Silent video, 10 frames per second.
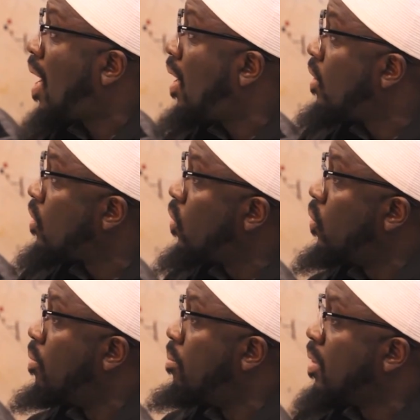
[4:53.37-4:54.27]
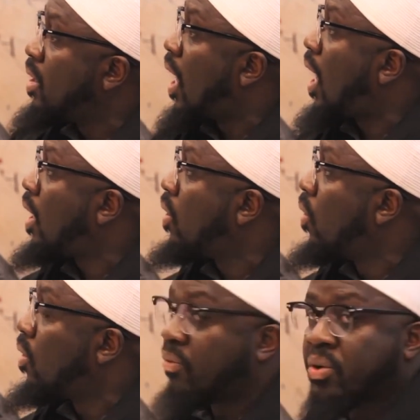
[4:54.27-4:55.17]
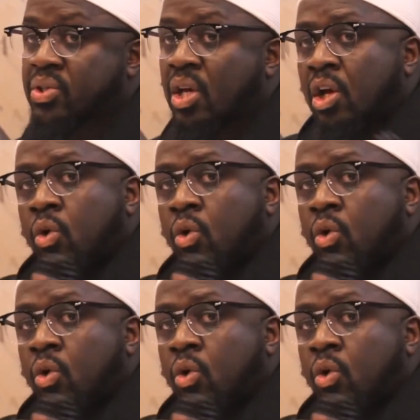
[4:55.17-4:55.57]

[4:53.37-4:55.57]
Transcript: Man, you, me, I, all of us,